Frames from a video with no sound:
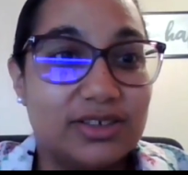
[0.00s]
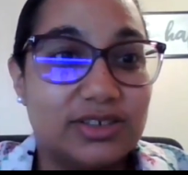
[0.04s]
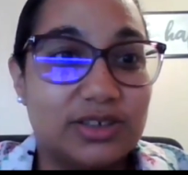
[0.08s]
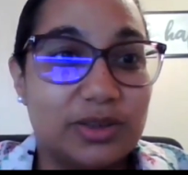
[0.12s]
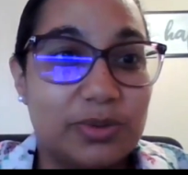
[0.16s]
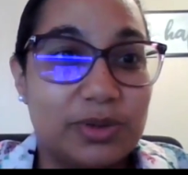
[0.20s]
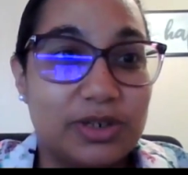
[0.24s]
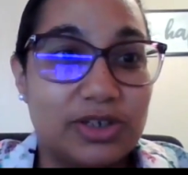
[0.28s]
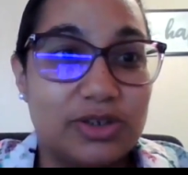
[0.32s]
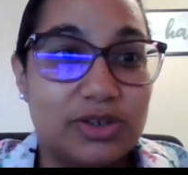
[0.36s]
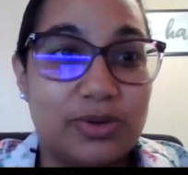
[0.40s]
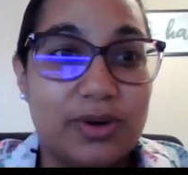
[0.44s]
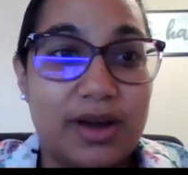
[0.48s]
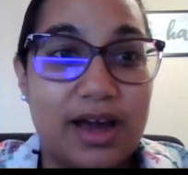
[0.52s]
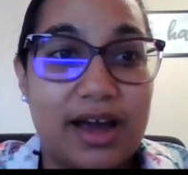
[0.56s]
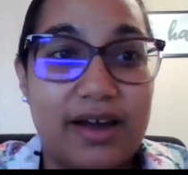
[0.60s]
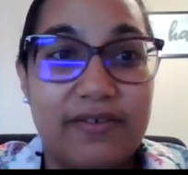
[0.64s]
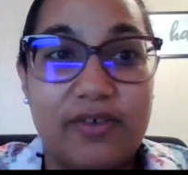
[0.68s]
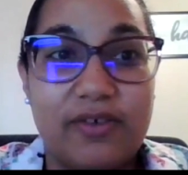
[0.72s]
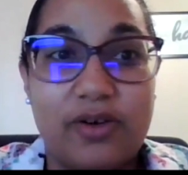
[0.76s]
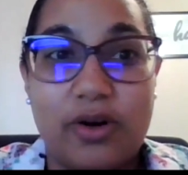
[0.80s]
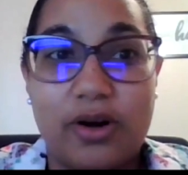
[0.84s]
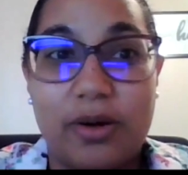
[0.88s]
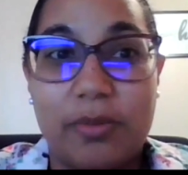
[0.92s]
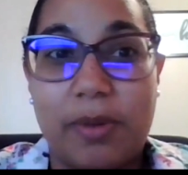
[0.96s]
So, we do
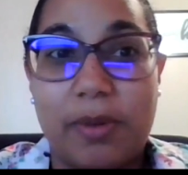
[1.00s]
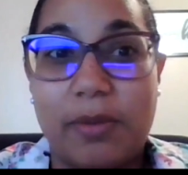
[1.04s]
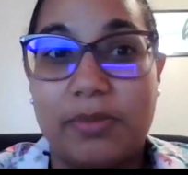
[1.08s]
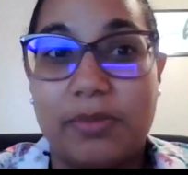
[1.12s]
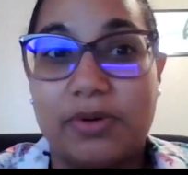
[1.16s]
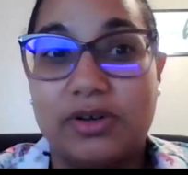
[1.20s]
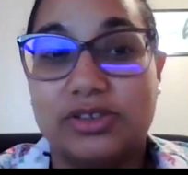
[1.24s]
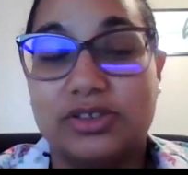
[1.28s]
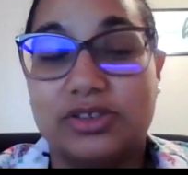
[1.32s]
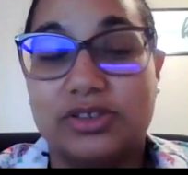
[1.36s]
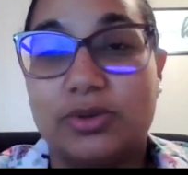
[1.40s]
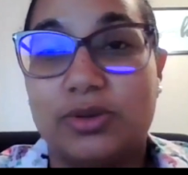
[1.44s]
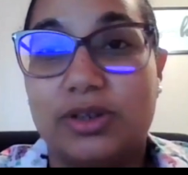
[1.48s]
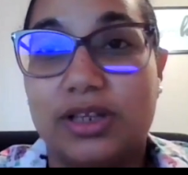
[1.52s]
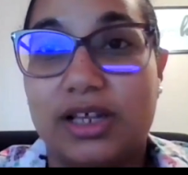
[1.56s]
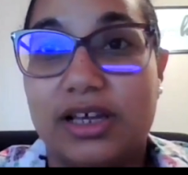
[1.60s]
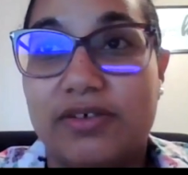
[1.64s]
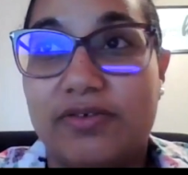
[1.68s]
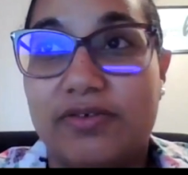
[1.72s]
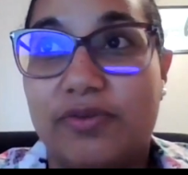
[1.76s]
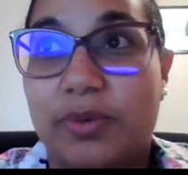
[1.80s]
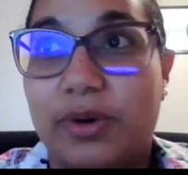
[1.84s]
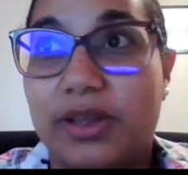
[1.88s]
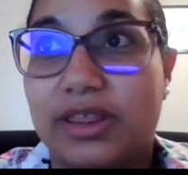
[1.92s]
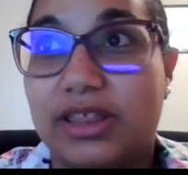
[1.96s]
have core members who
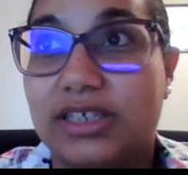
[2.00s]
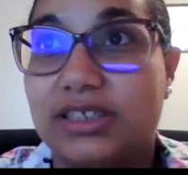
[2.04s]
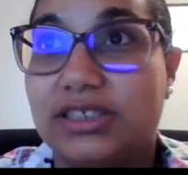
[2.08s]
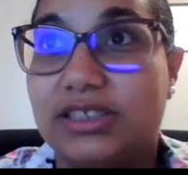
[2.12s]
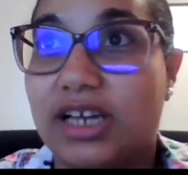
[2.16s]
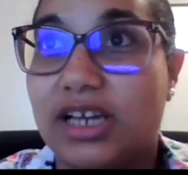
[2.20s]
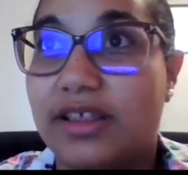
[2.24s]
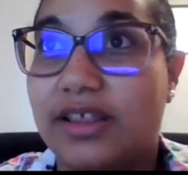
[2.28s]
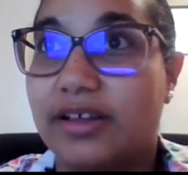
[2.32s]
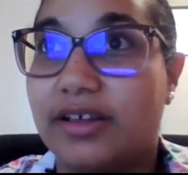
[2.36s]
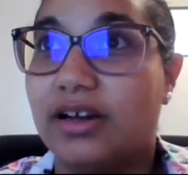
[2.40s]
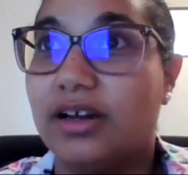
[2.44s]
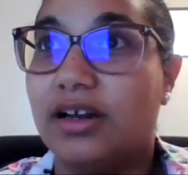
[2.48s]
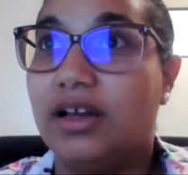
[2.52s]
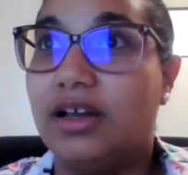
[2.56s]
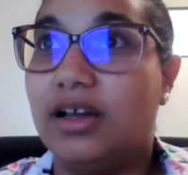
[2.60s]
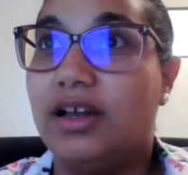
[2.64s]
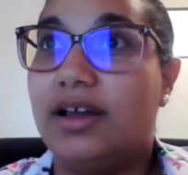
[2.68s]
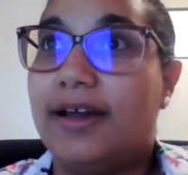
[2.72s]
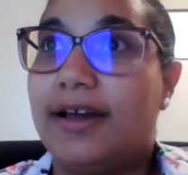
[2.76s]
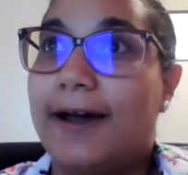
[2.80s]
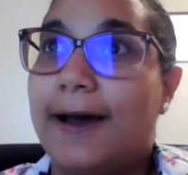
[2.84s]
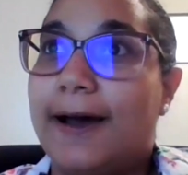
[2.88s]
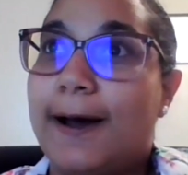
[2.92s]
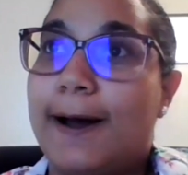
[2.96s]
live with each other,
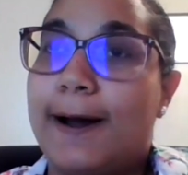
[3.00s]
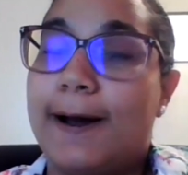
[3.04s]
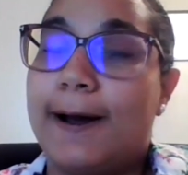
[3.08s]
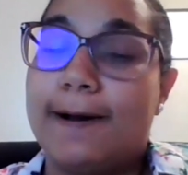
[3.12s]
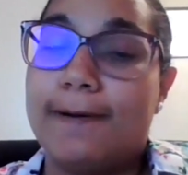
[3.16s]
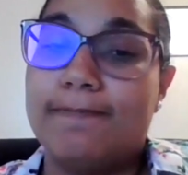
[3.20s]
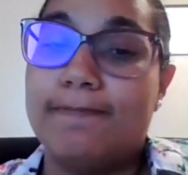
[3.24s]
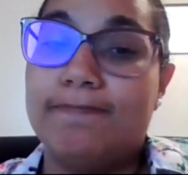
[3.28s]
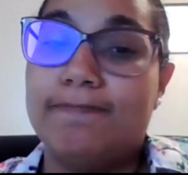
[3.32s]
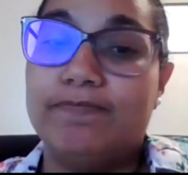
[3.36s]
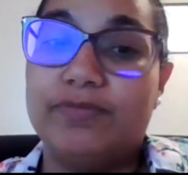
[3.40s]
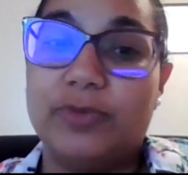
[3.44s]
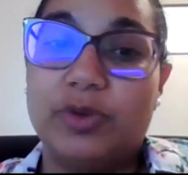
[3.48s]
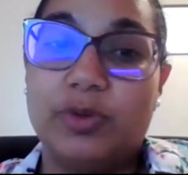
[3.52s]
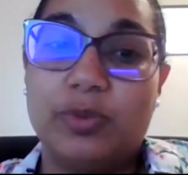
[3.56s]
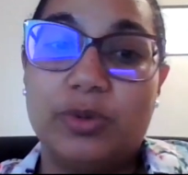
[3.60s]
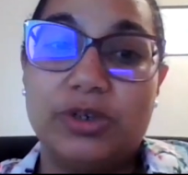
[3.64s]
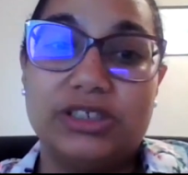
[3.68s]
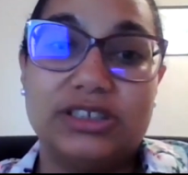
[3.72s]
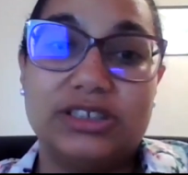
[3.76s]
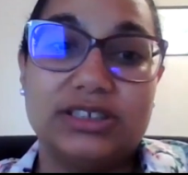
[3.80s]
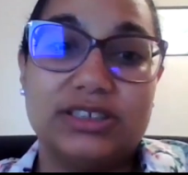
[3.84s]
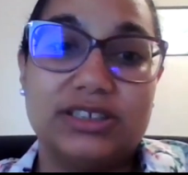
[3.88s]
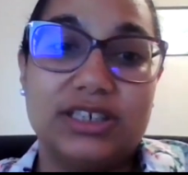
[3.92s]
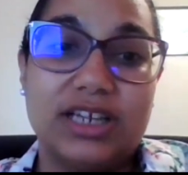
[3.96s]

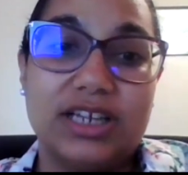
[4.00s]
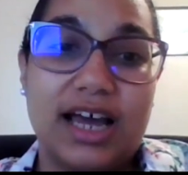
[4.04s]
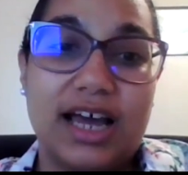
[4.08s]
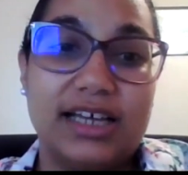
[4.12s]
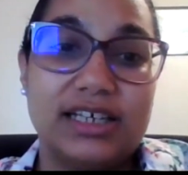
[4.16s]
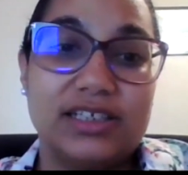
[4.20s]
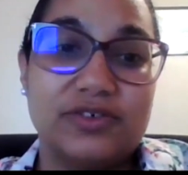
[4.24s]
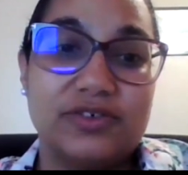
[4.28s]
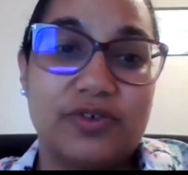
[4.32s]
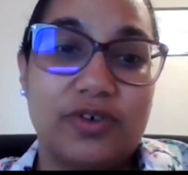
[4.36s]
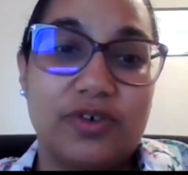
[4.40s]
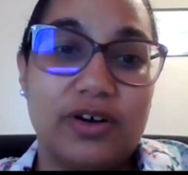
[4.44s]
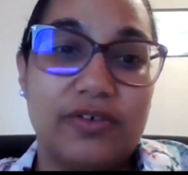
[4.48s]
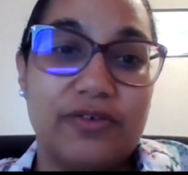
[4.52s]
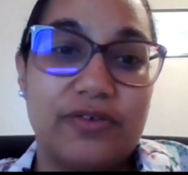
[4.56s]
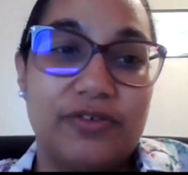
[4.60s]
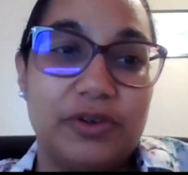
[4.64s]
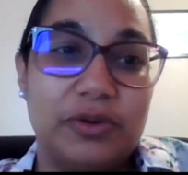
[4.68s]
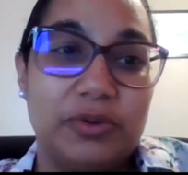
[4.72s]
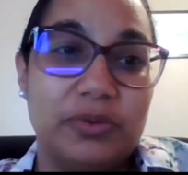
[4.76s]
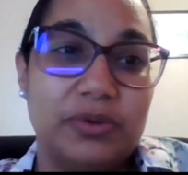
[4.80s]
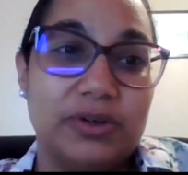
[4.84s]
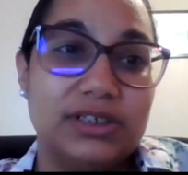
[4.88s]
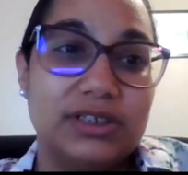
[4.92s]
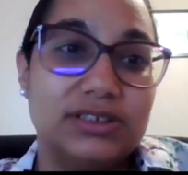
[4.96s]
which is nice for a
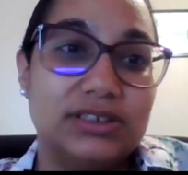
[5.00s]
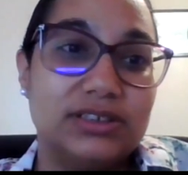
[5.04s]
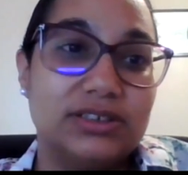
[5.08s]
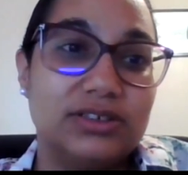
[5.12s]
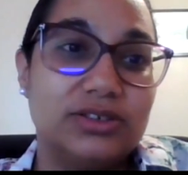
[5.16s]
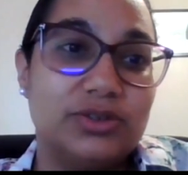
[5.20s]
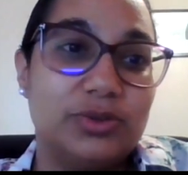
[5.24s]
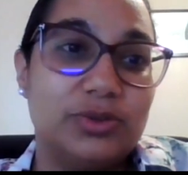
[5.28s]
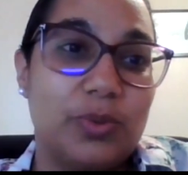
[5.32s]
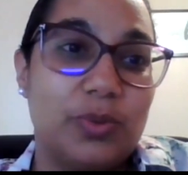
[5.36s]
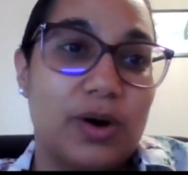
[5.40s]
few reasons.